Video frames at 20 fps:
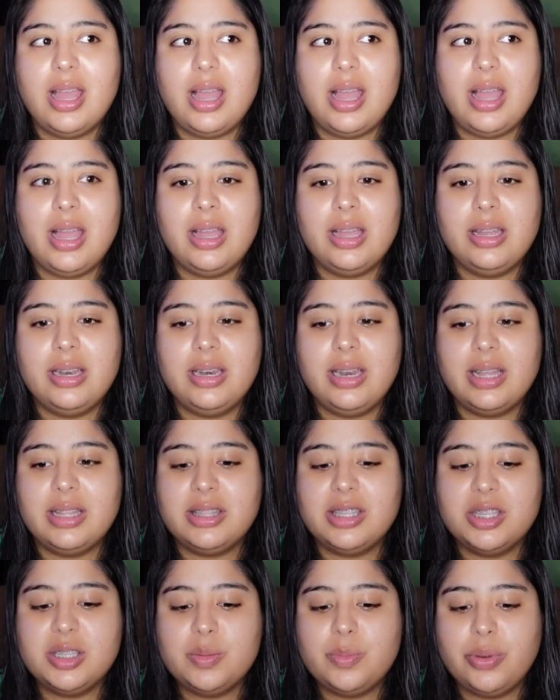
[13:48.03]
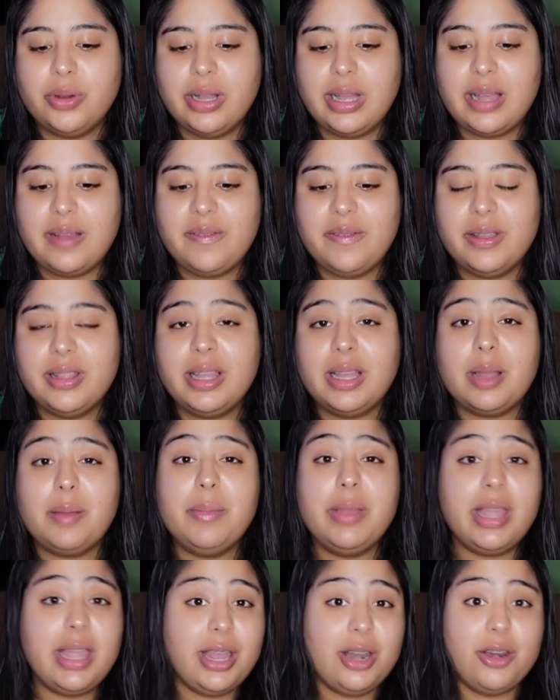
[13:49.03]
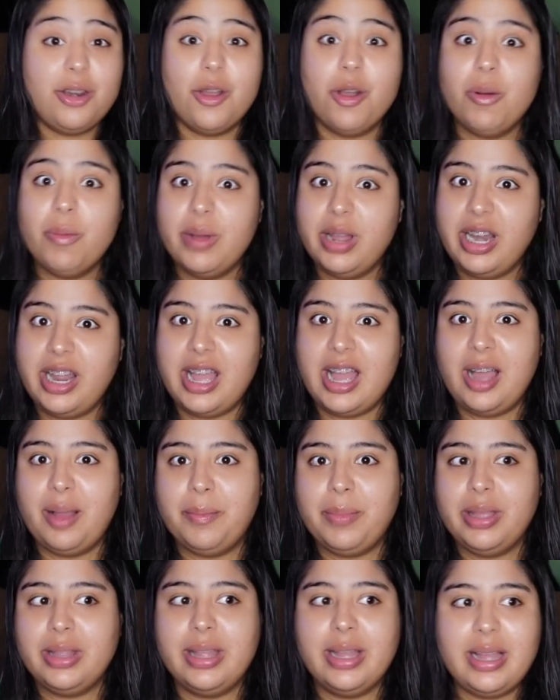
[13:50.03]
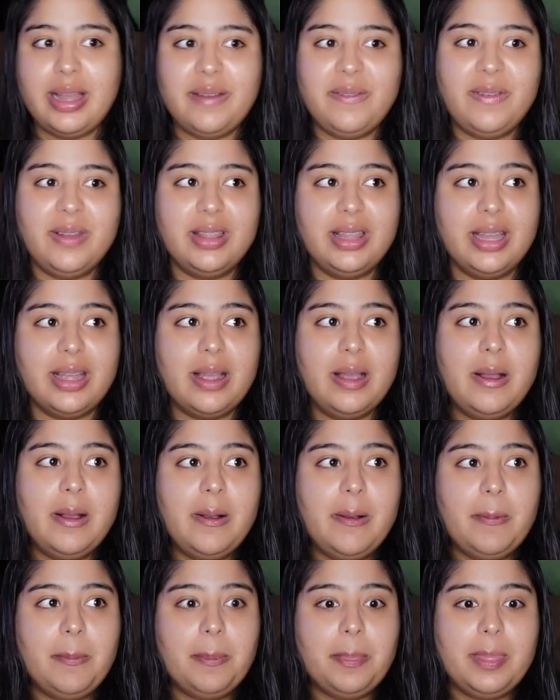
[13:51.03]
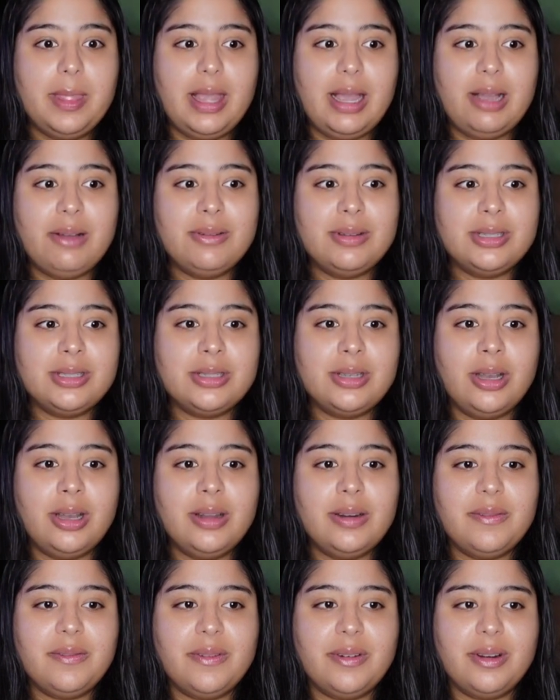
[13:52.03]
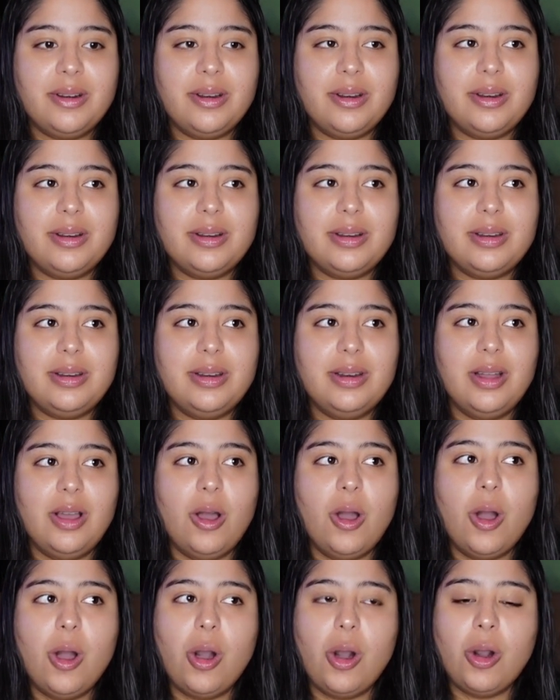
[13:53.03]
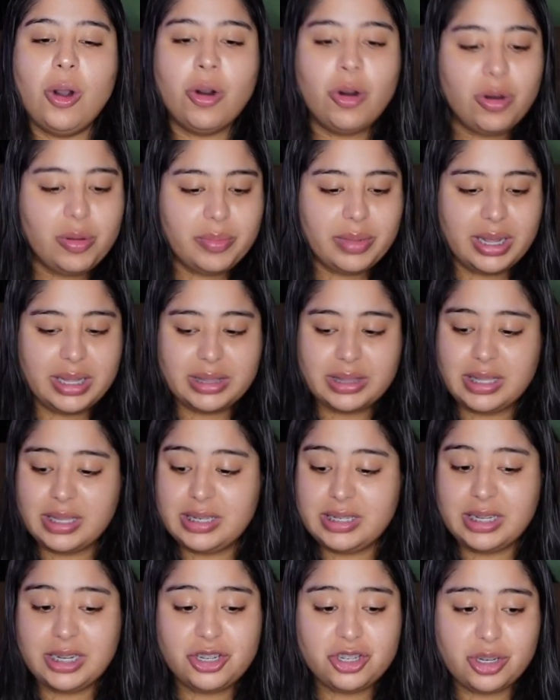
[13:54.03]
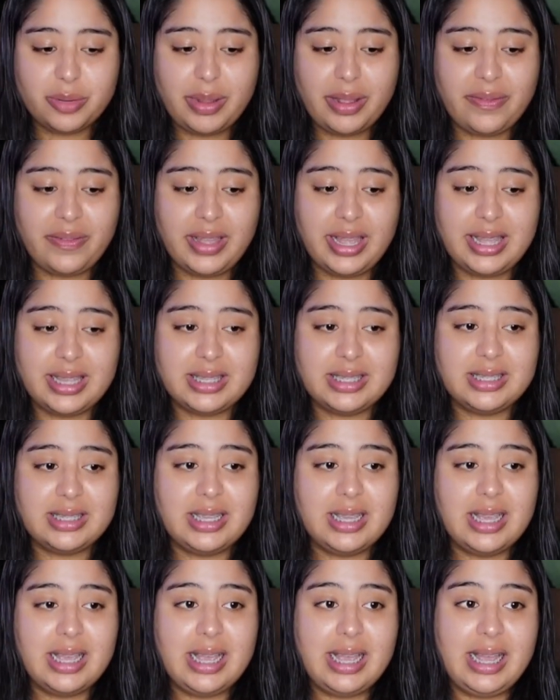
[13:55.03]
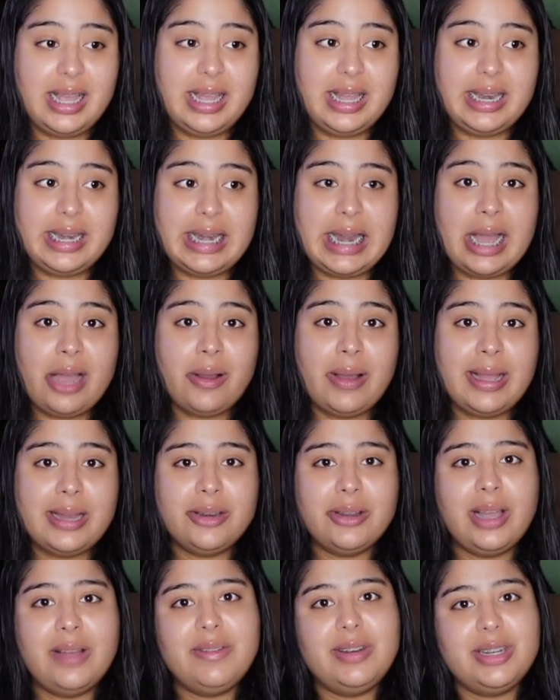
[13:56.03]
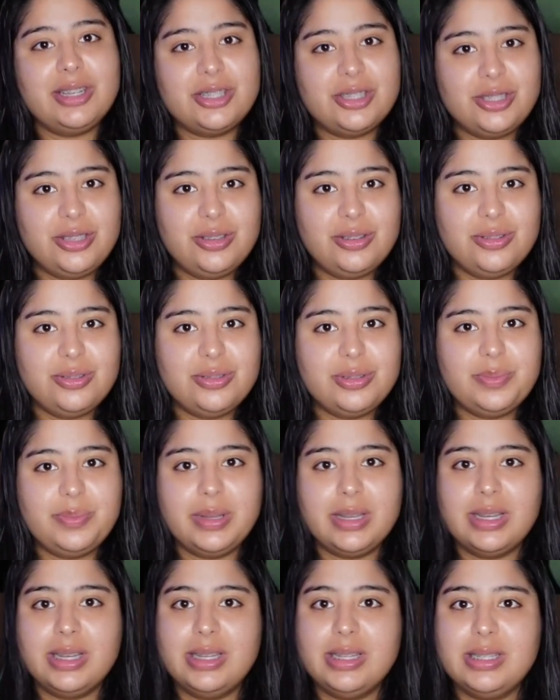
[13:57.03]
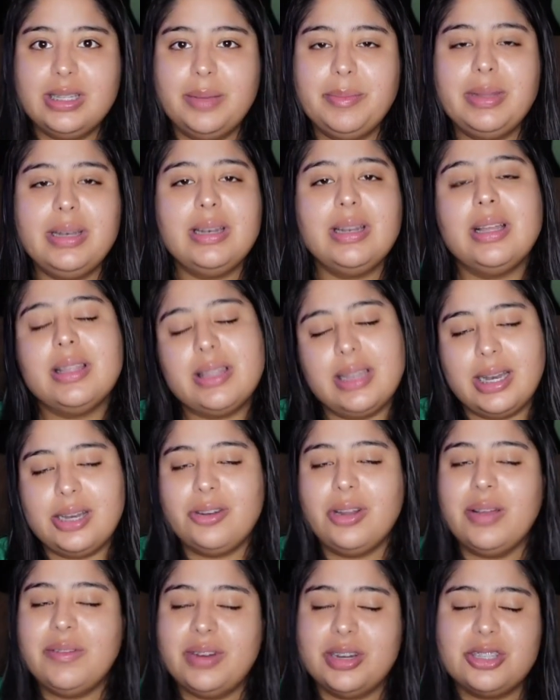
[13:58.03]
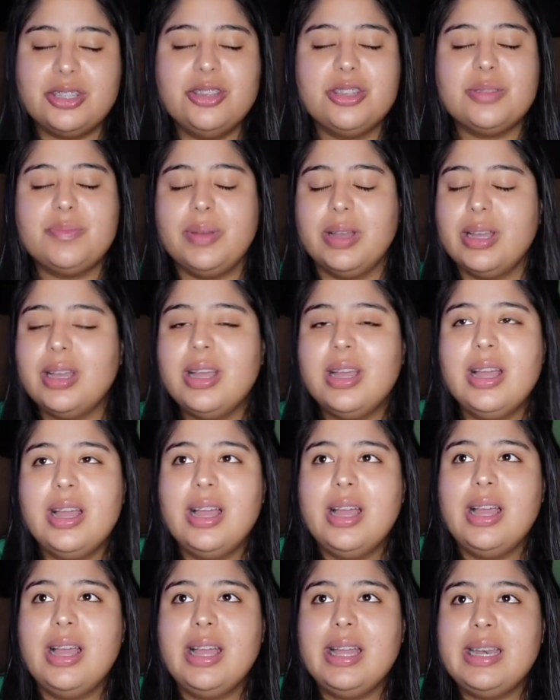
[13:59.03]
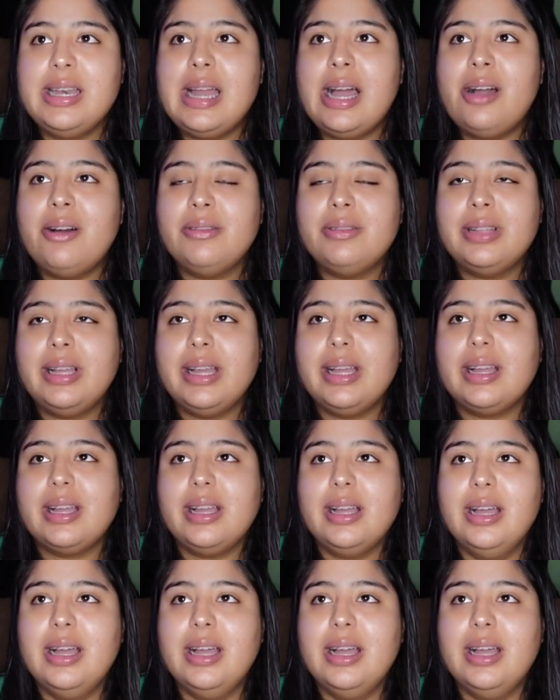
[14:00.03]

And at this point, I feel like I'm making nobody happy. Like, I feel like I was gone for a whole month, didn't show my face. Now I don't have an excuse, because, I mean, not that I don't have an excuse, but now, like,